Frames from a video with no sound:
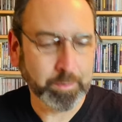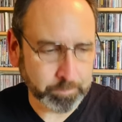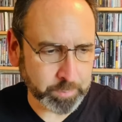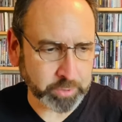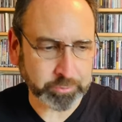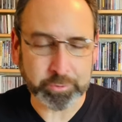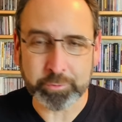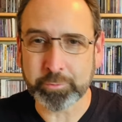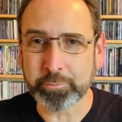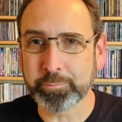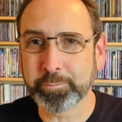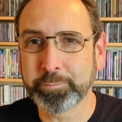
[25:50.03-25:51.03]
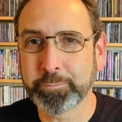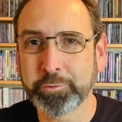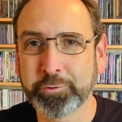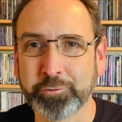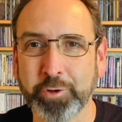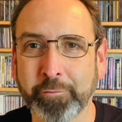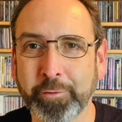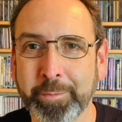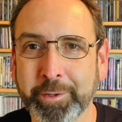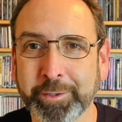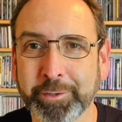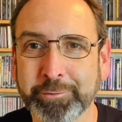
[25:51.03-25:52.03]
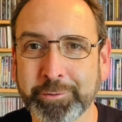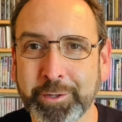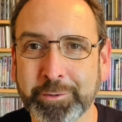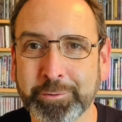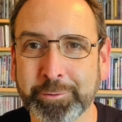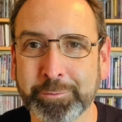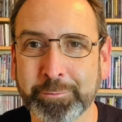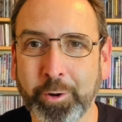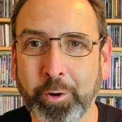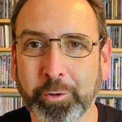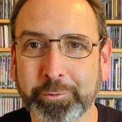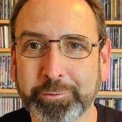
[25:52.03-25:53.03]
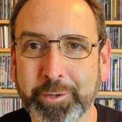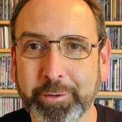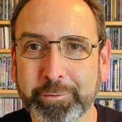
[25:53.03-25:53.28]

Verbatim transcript: bunch of new stuff I've been listening to also.